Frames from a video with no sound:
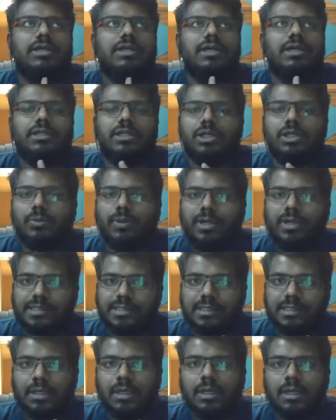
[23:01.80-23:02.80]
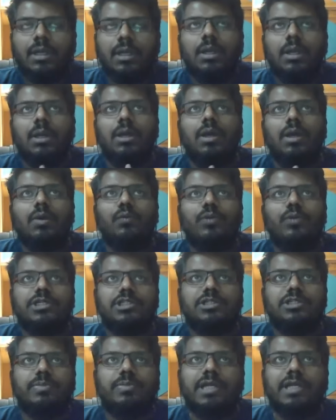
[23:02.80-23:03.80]
in the US
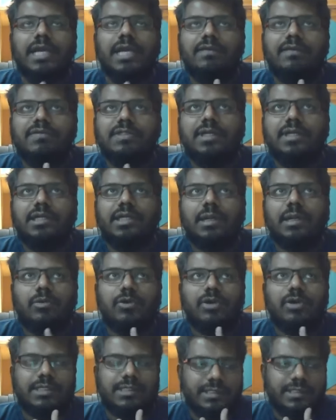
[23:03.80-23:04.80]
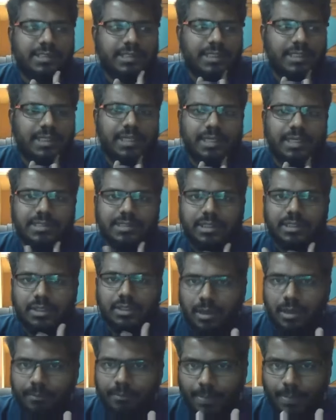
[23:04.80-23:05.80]
which believes that democracy is the
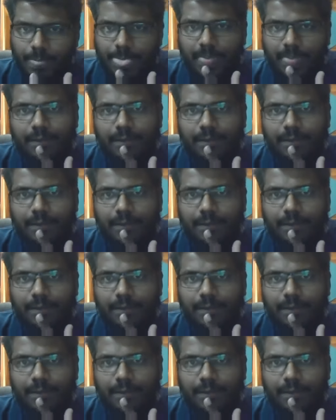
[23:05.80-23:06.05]
norm,